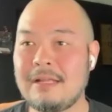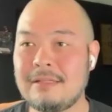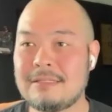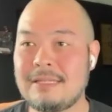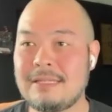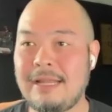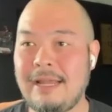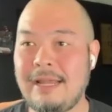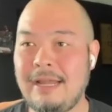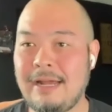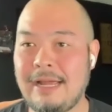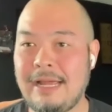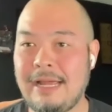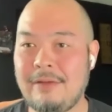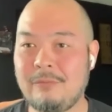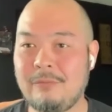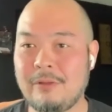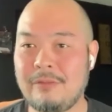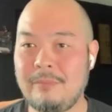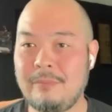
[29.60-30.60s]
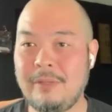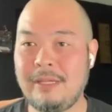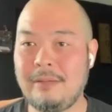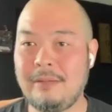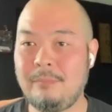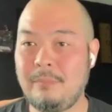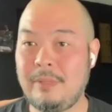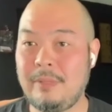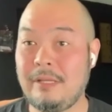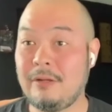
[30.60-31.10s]
Today, I have with
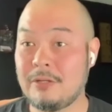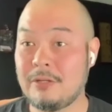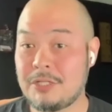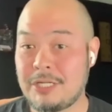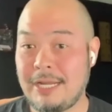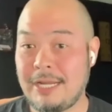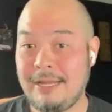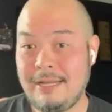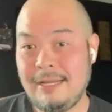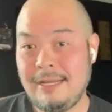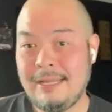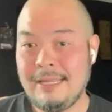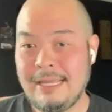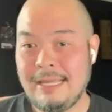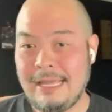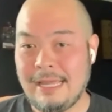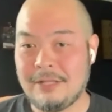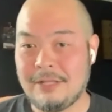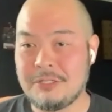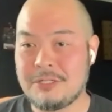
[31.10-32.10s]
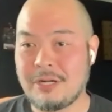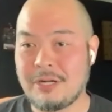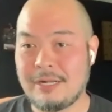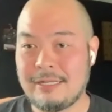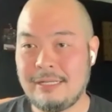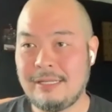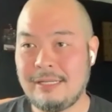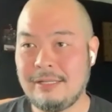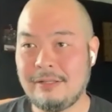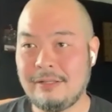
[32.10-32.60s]
me Peter Hsieh and
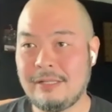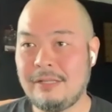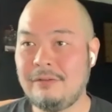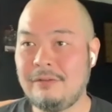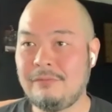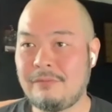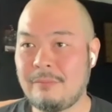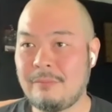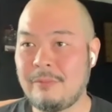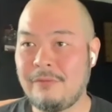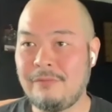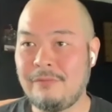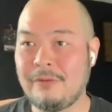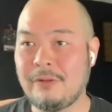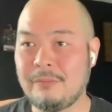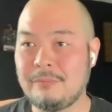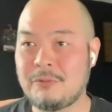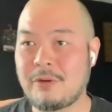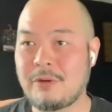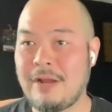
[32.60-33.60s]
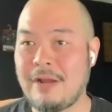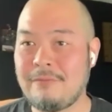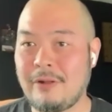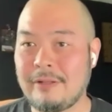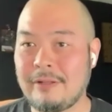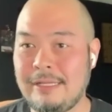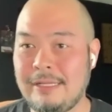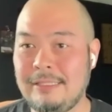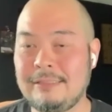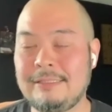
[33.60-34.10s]
Johnny Gilligan from the film Drive All
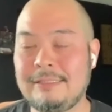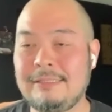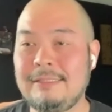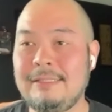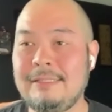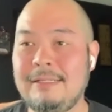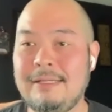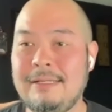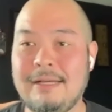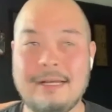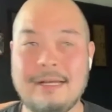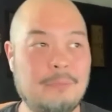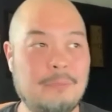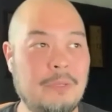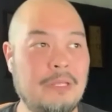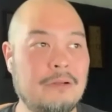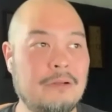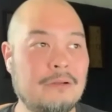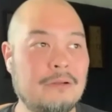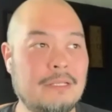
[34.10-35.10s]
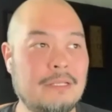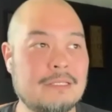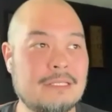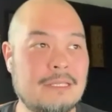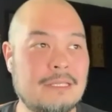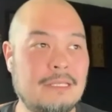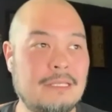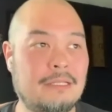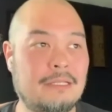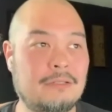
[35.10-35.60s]
Night. Peter is
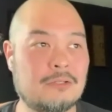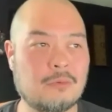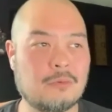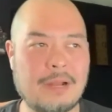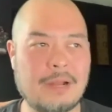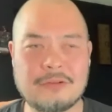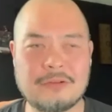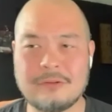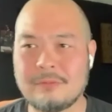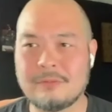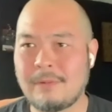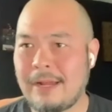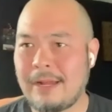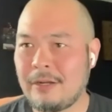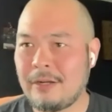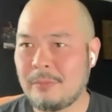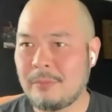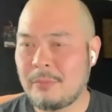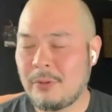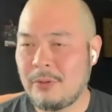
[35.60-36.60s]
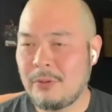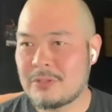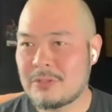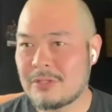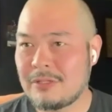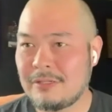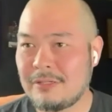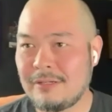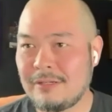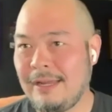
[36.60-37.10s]
the director, writer,
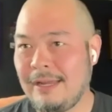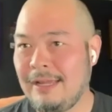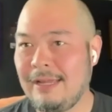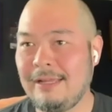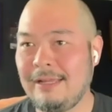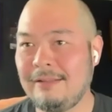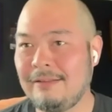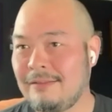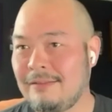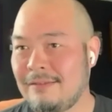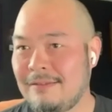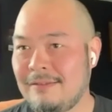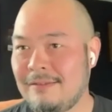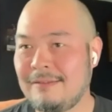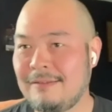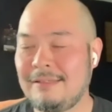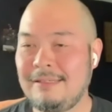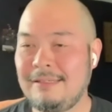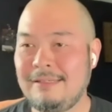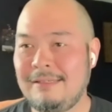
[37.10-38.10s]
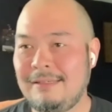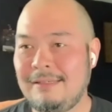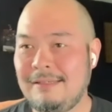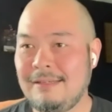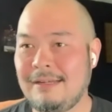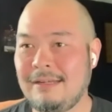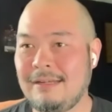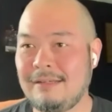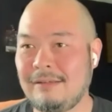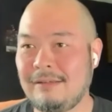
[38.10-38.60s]
producer, and
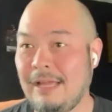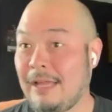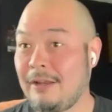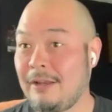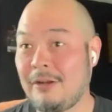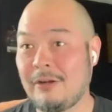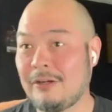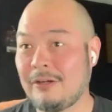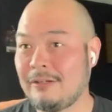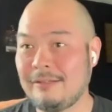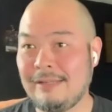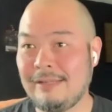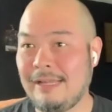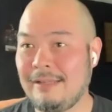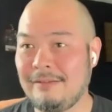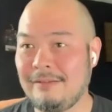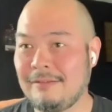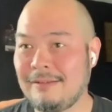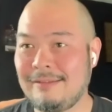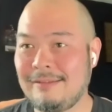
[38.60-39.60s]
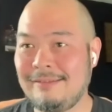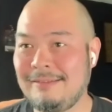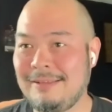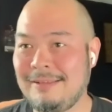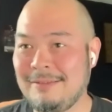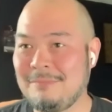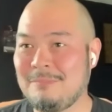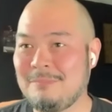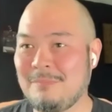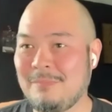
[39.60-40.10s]
editor, and
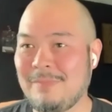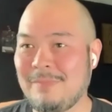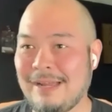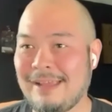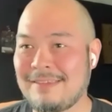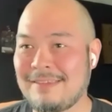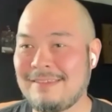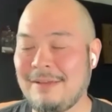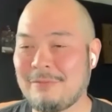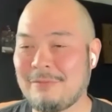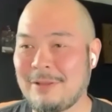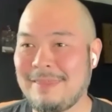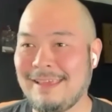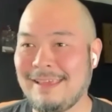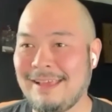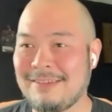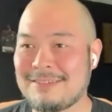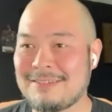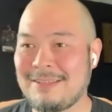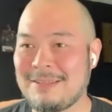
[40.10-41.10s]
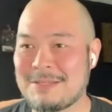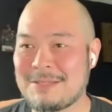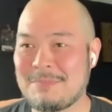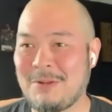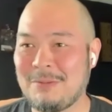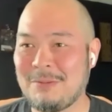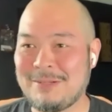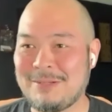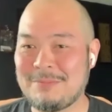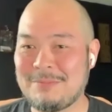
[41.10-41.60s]
I guess everything else on the
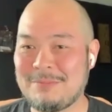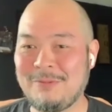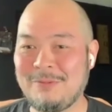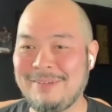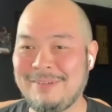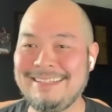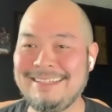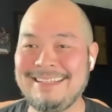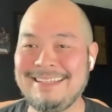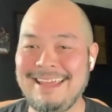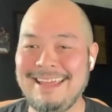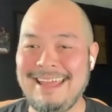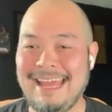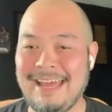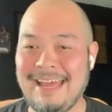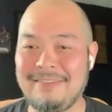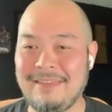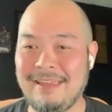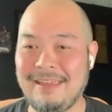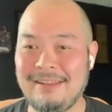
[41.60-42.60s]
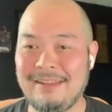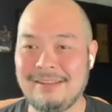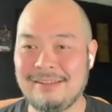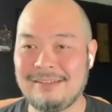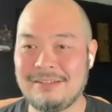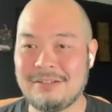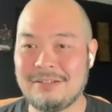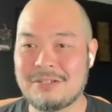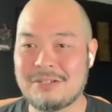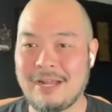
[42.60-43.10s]
small budget movie. And then
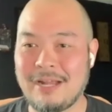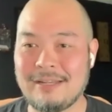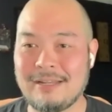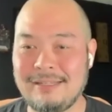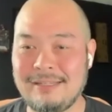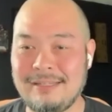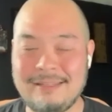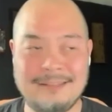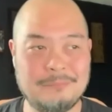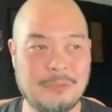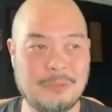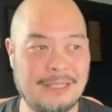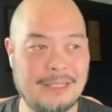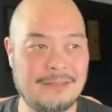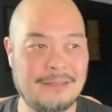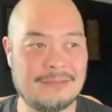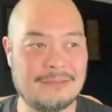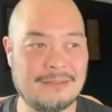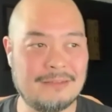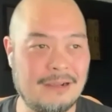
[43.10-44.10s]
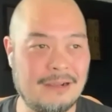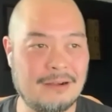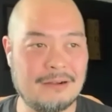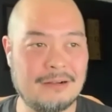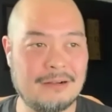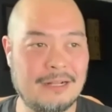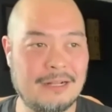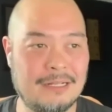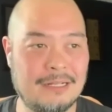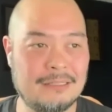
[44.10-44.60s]
Johnny plays
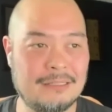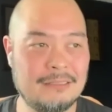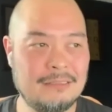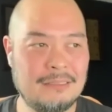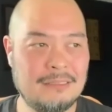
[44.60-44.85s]
our